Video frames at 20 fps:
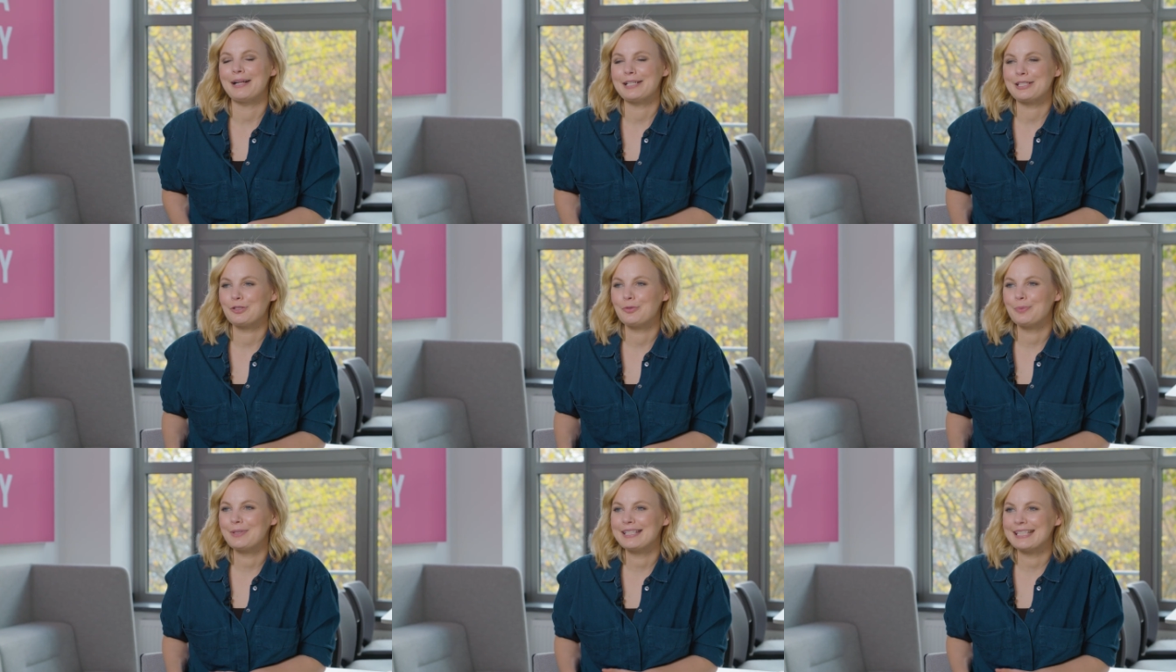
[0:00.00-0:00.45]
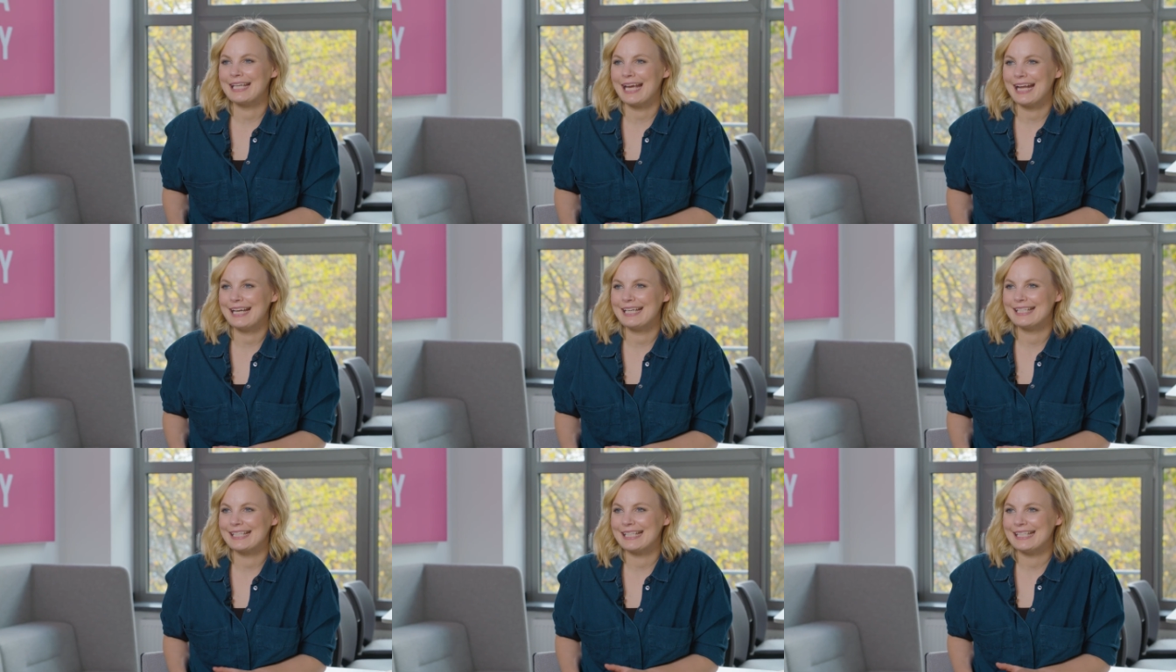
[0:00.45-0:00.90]
Malte,
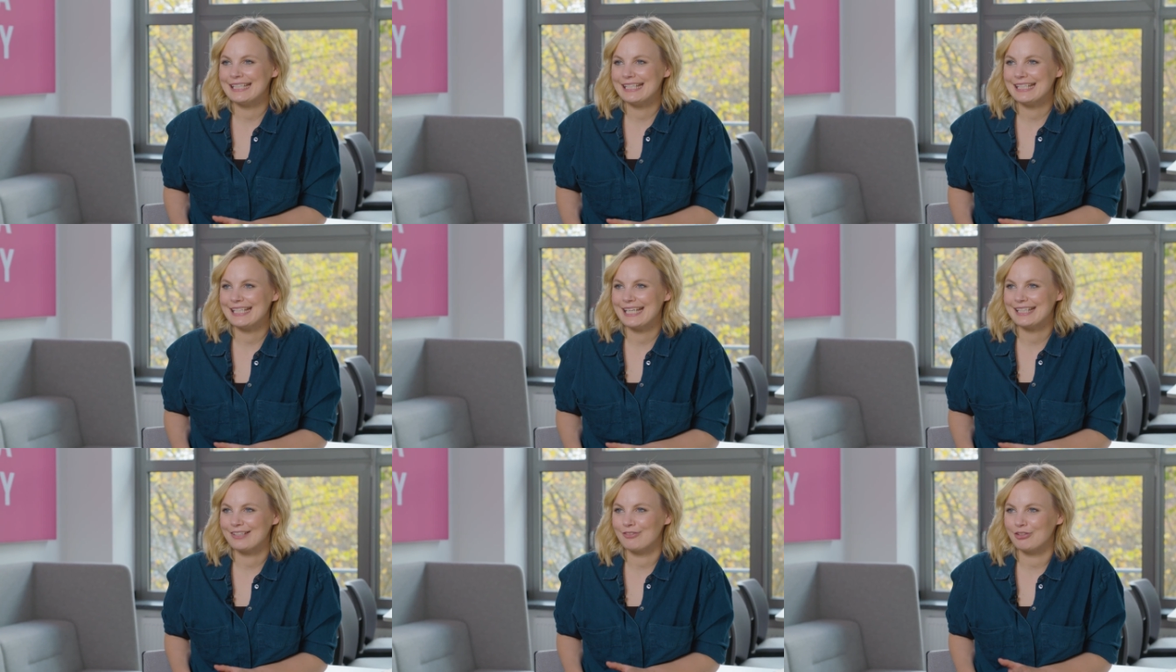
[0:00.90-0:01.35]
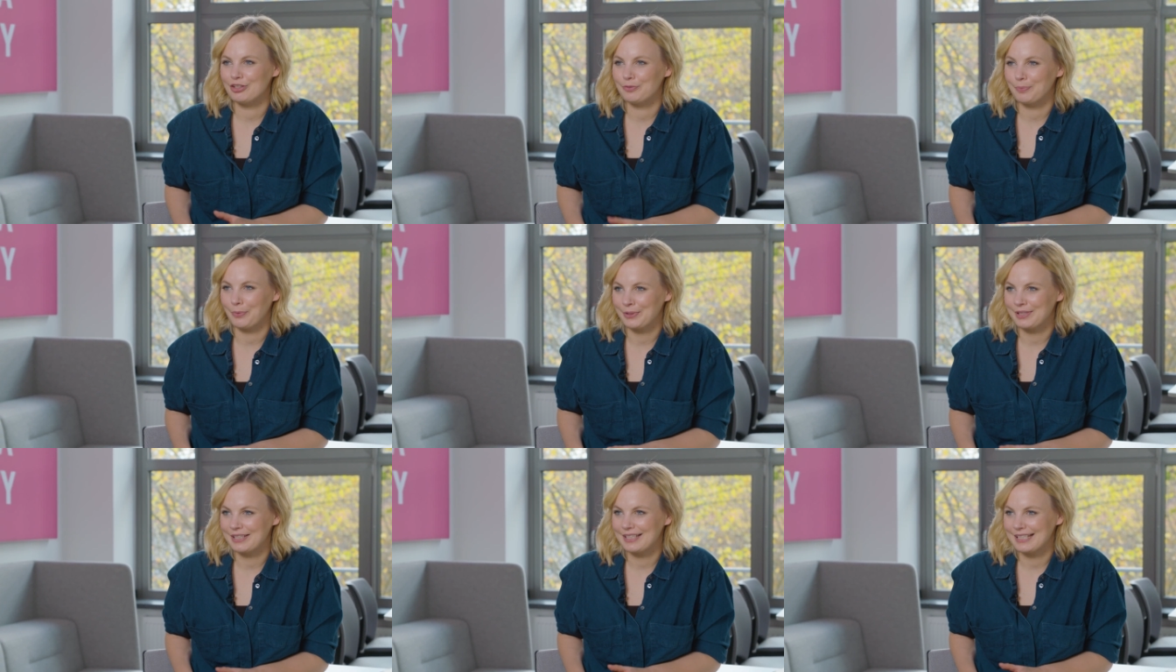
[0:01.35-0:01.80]
you are part of the
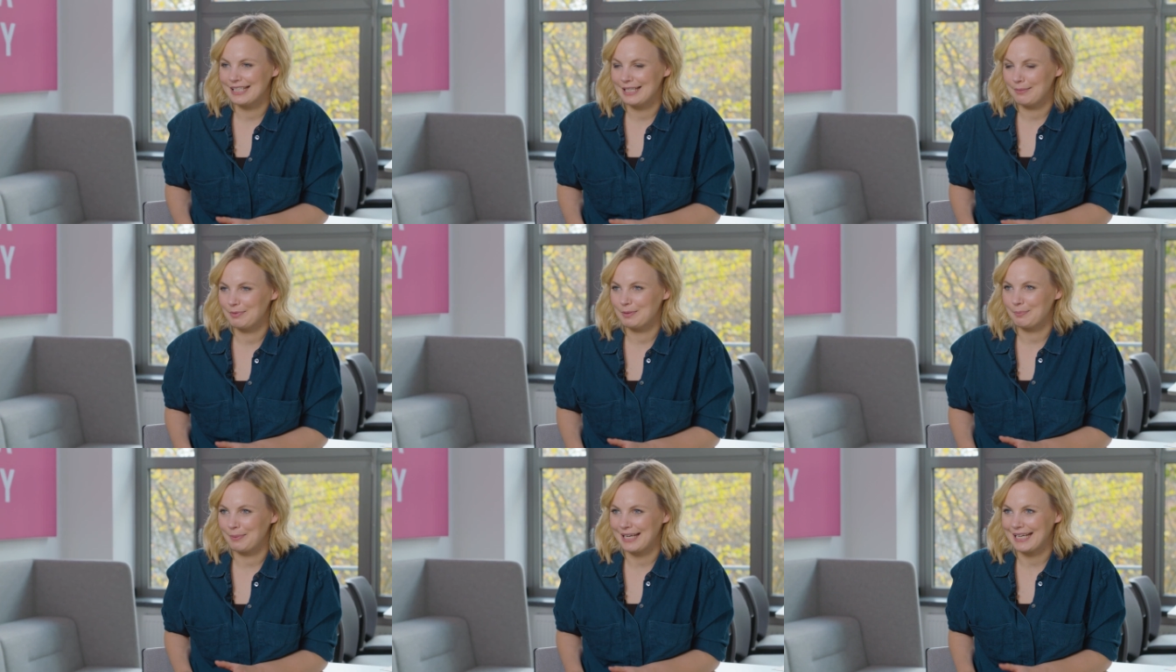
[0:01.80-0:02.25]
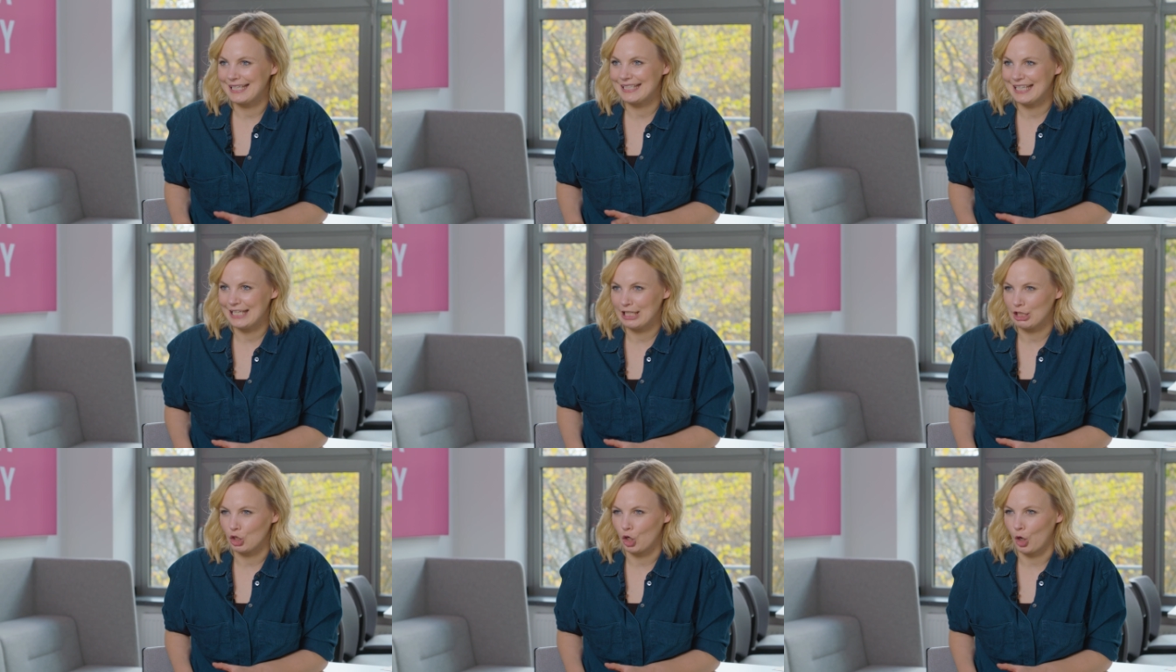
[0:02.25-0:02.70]
incident response
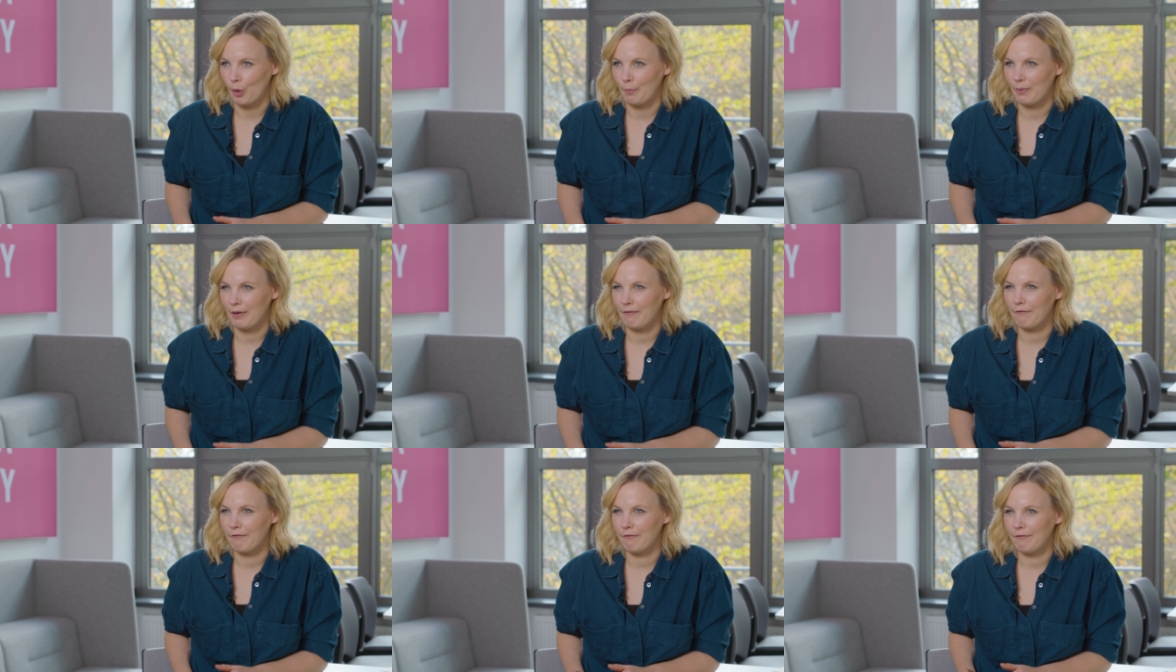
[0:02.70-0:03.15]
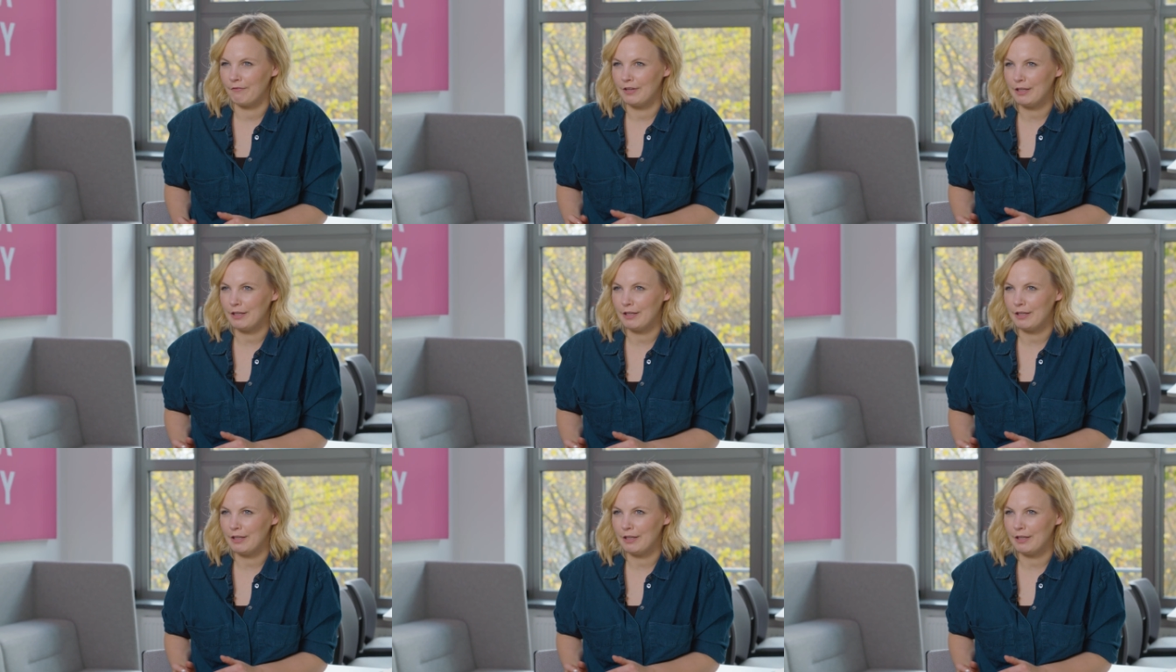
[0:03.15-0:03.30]
team at Telekom.